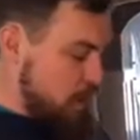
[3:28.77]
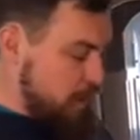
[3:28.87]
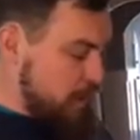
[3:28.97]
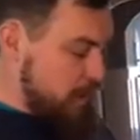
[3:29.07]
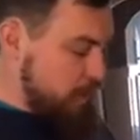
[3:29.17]
a
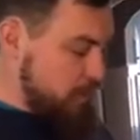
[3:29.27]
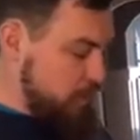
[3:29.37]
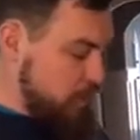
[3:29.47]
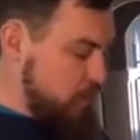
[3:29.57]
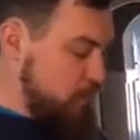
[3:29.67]
lot of
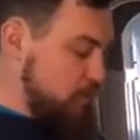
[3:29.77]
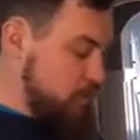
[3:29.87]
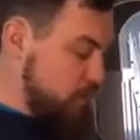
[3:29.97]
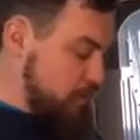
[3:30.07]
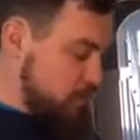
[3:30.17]
your, there's
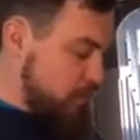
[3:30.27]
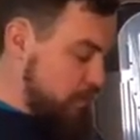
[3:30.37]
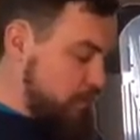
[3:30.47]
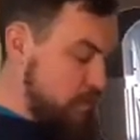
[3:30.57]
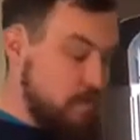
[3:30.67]
a reason why
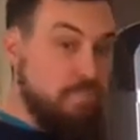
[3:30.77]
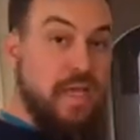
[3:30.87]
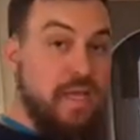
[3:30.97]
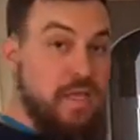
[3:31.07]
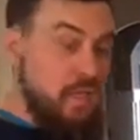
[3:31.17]
they're used in
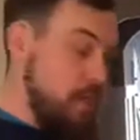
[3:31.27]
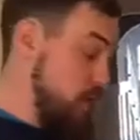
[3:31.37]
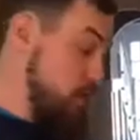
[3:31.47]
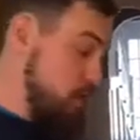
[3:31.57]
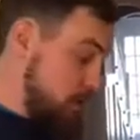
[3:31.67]
baking
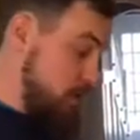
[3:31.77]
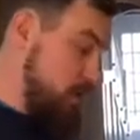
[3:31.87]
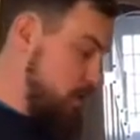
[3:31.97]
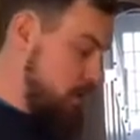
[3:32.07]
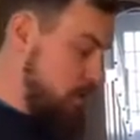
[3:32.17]
and
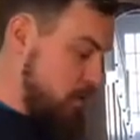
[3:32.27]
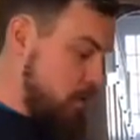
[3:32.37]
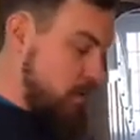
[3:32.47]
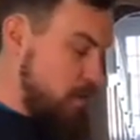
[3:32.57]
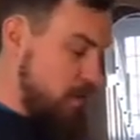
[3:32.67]
cooking and
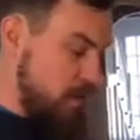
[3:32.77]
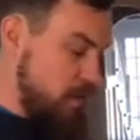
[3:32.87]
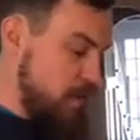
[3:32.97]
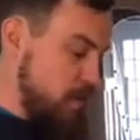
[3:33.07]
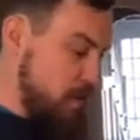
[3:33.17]
a million
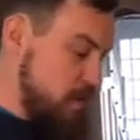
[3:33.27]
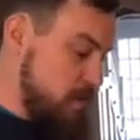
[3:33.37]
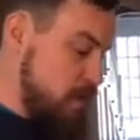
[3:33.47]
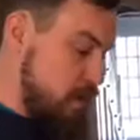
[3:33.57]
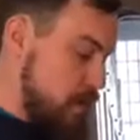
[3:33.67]

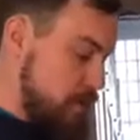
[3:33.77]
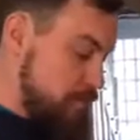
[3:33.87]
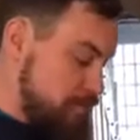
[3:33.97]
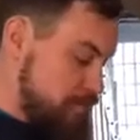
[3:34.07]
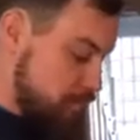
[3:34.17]
things.
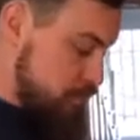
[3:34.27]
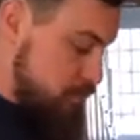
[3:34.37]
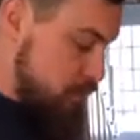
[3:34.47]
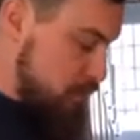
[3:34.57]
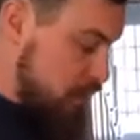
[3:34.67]

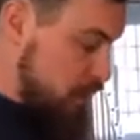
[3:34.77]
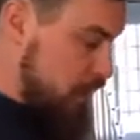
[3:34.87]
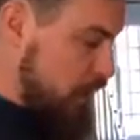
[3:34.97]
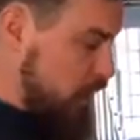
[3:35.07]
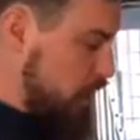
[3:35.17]

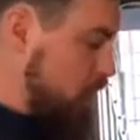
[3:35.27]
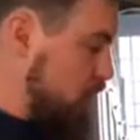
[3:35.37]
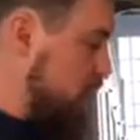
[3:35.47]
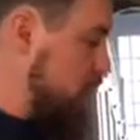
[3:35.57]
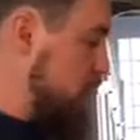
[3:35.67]
The egg
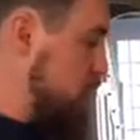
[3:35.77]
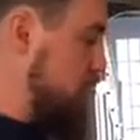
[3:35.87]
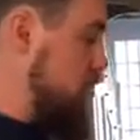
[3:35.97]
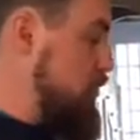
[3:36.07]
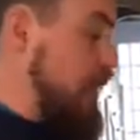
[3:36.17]
yolk
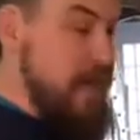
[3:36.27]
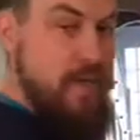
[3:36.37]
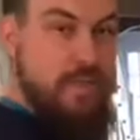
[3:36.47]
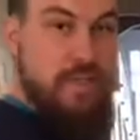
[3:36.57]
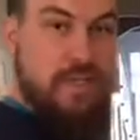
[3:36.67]
is the
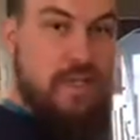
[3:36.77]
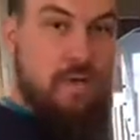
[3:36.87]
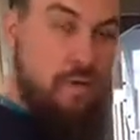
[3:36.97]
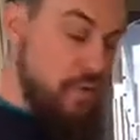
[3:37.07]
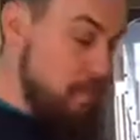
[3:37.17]
binder that's going to
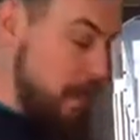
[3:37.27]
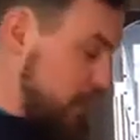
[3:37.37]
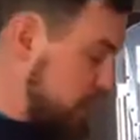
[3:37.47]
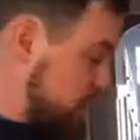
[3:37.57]
hold the mayonnaise